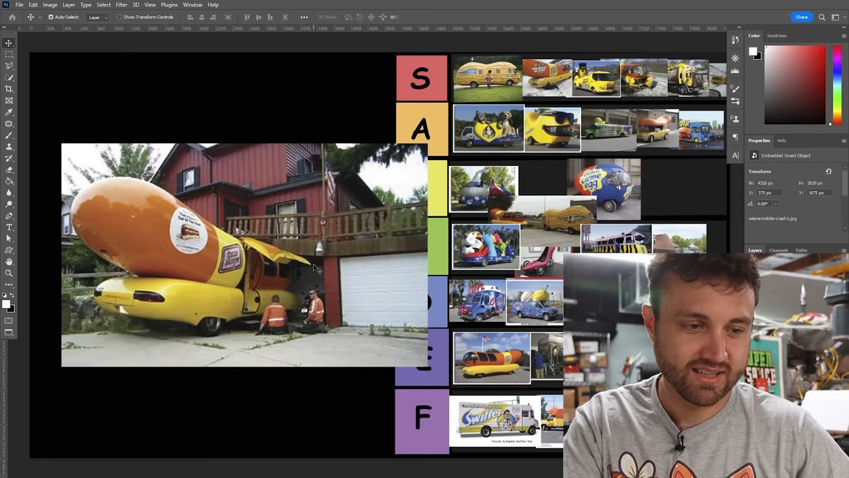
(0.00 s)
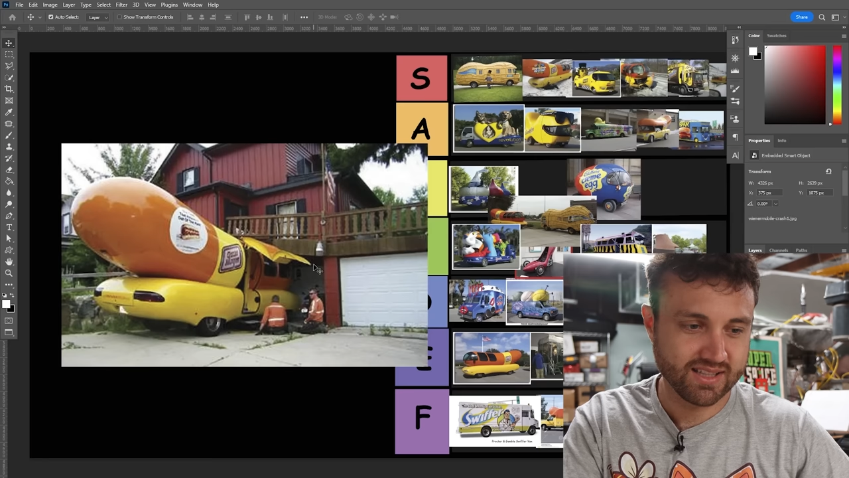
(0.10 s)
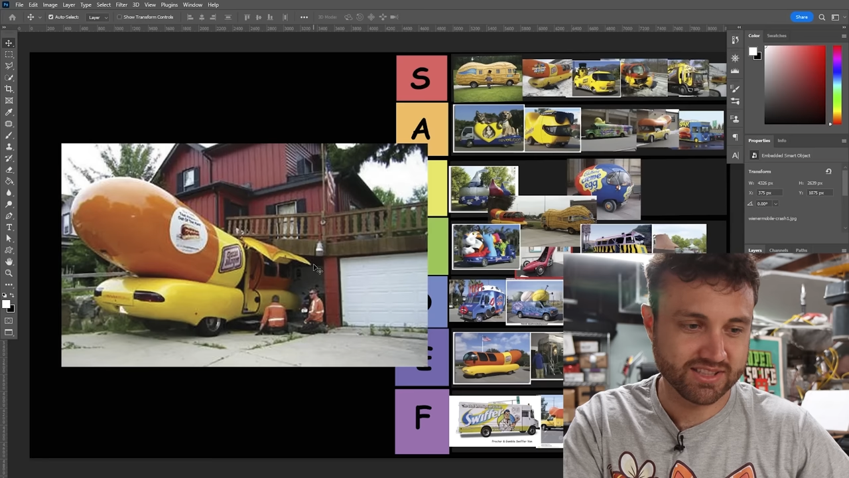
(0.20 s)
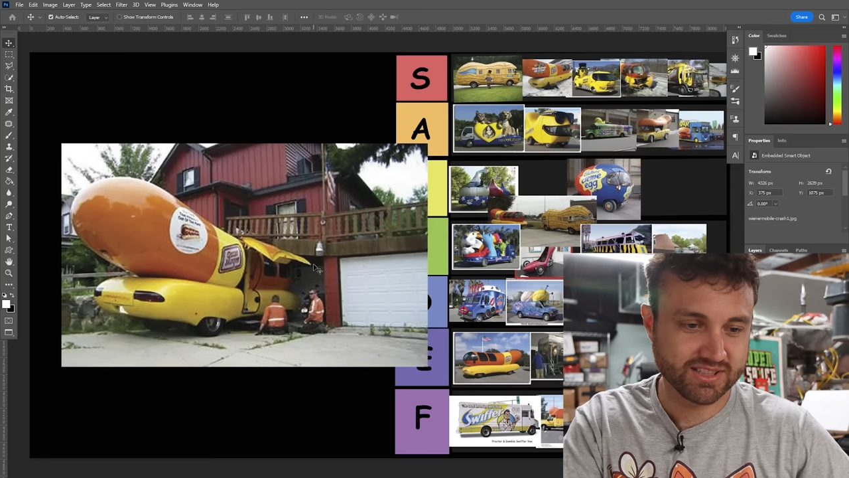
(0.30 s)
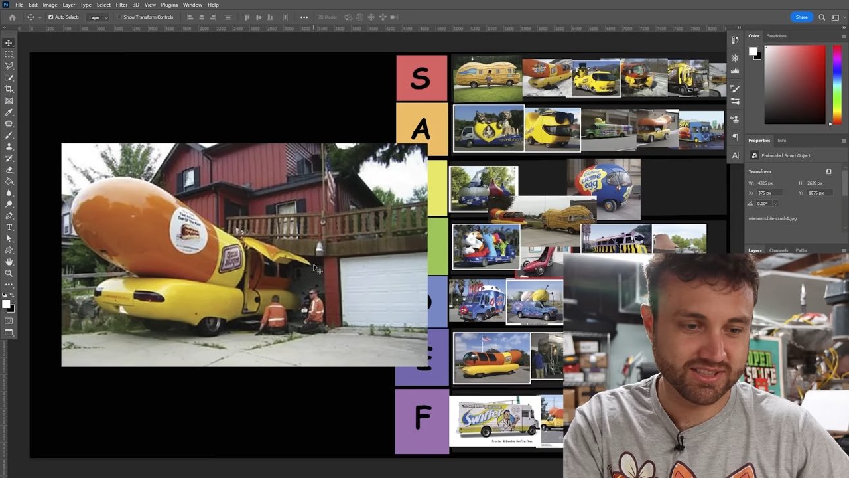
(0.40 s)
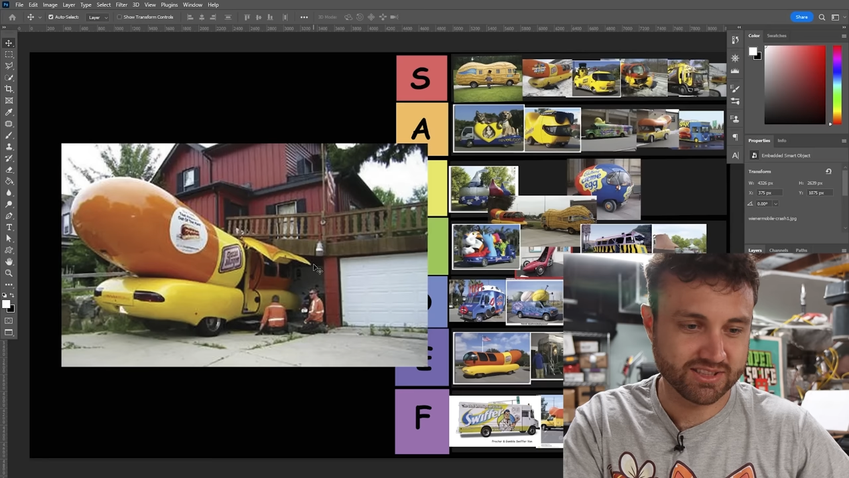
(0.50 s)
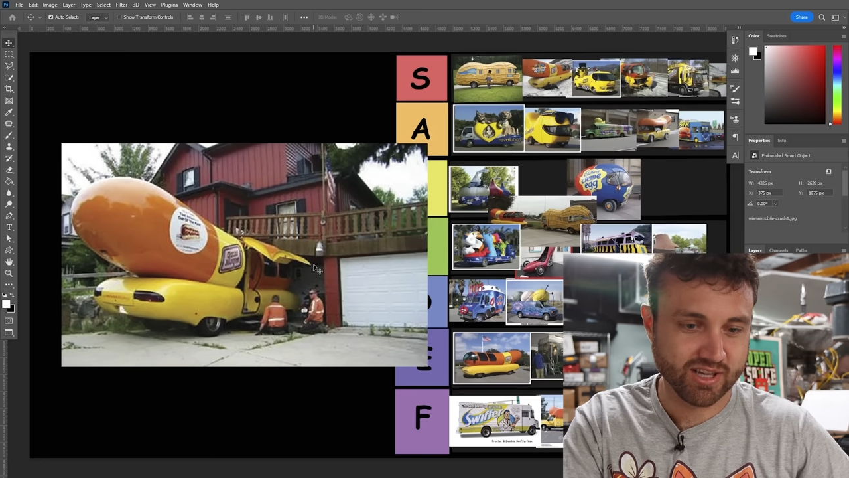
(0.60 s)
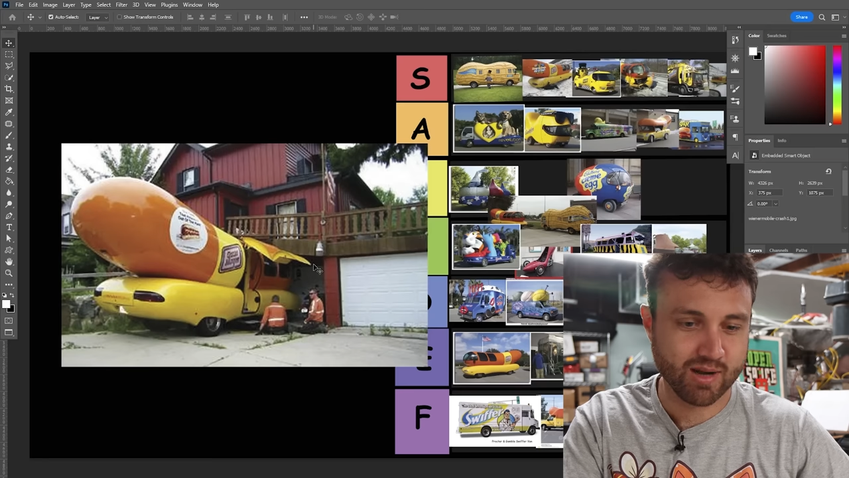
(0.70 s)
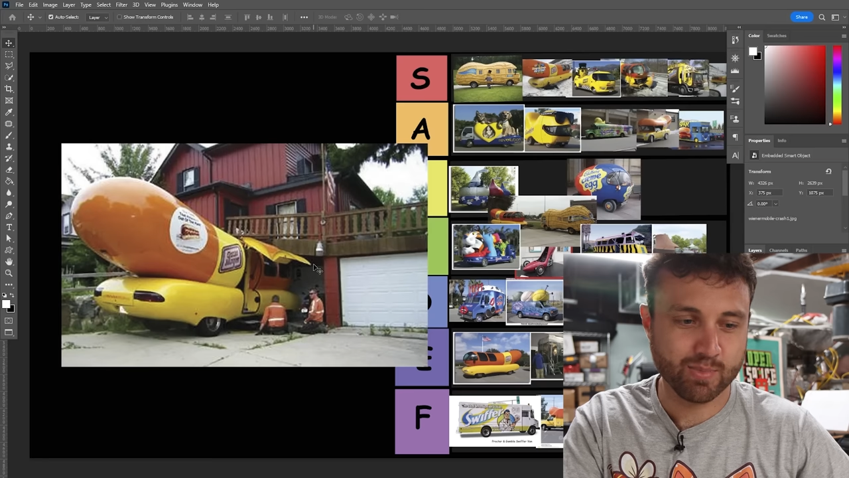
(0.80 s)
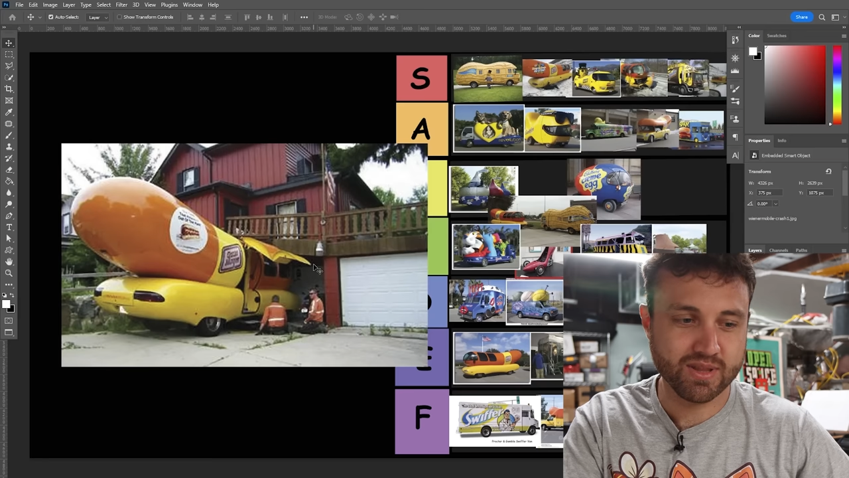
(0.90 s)
This is
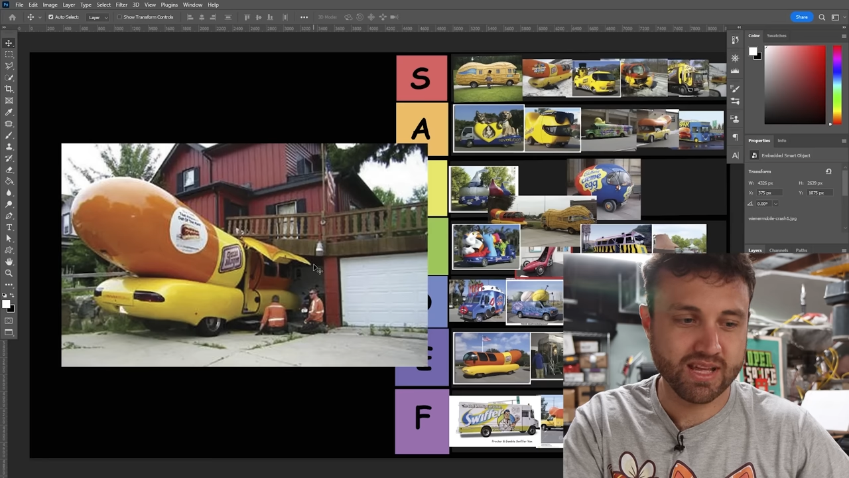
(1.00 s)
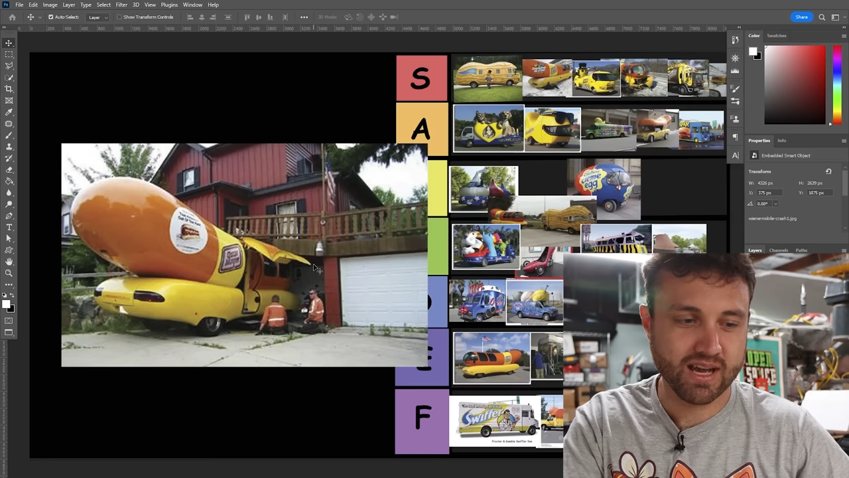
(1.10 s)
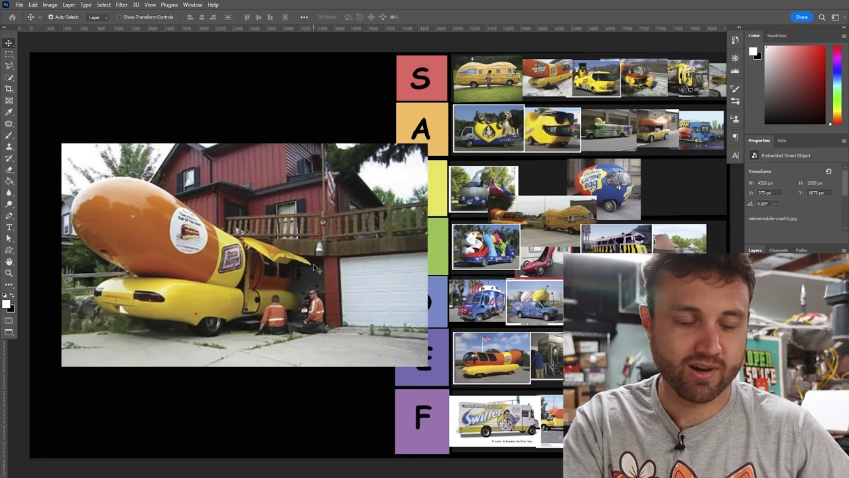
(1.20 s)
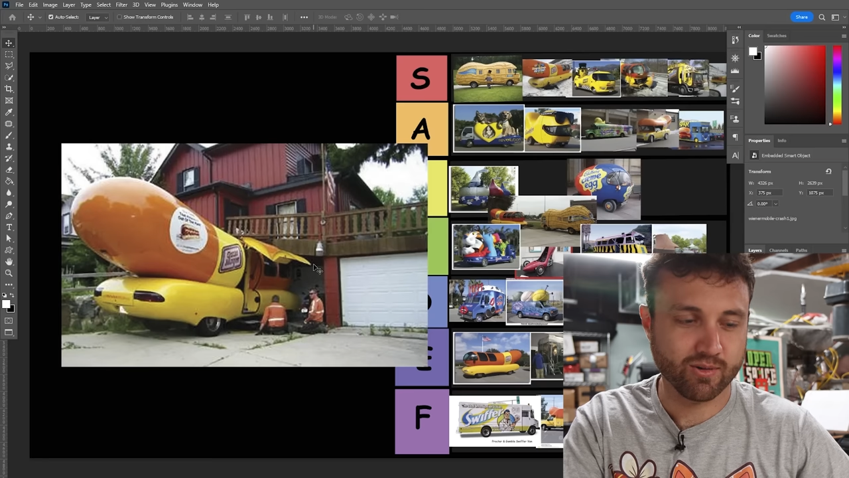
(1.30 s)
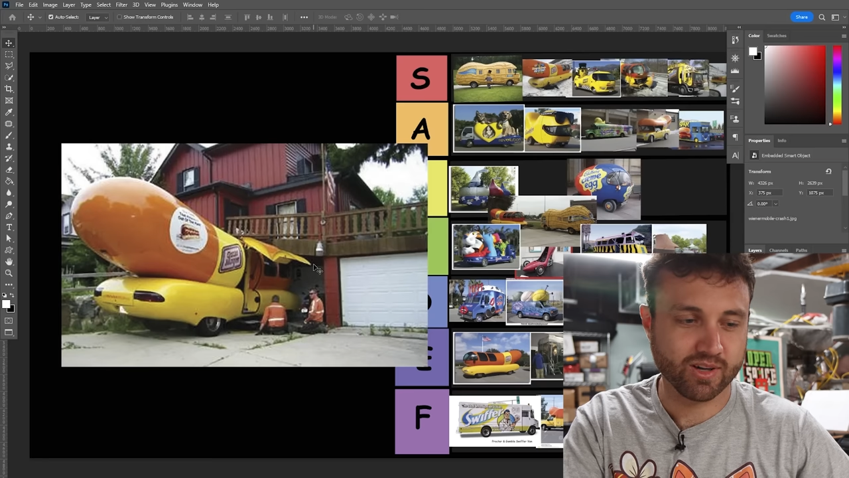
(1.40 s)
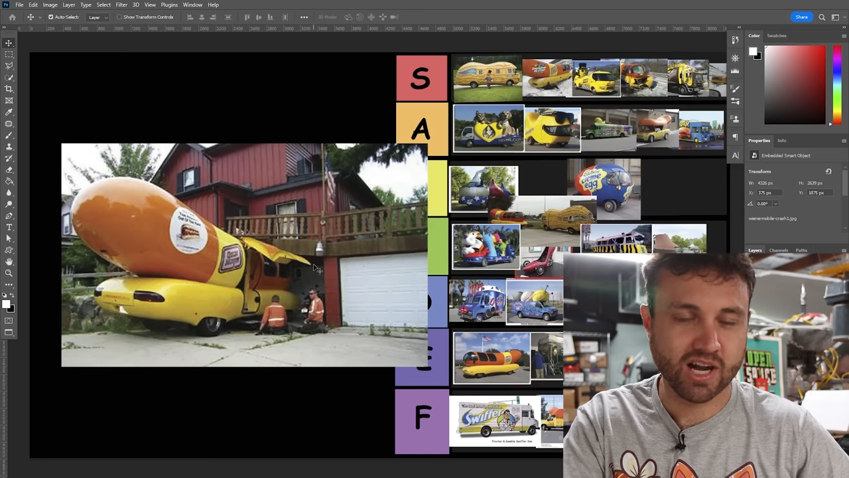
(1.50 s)
top of the hour.